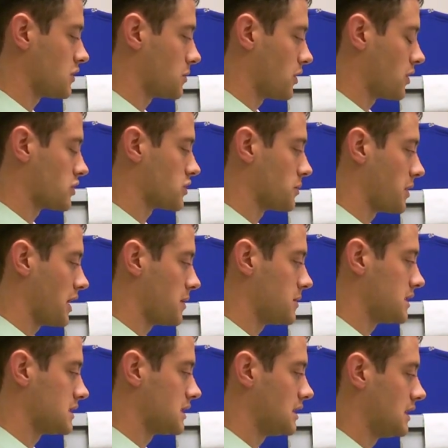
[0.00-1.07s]
partial
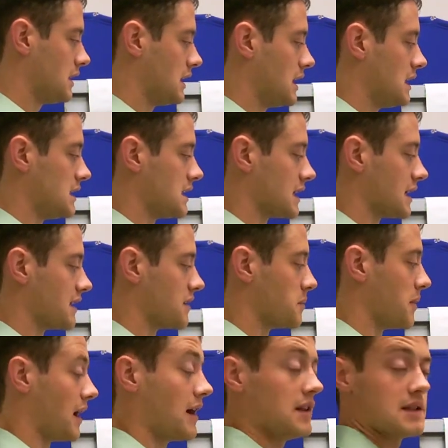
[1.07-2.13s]
payment to get the
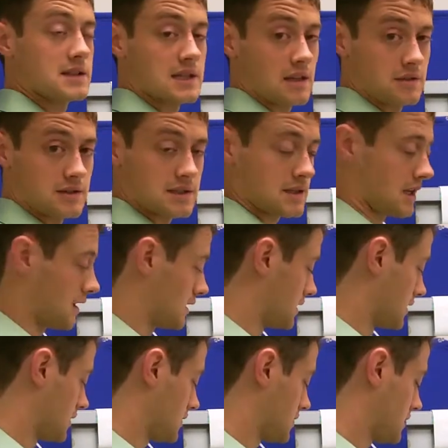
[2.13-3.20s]
balance outstanding.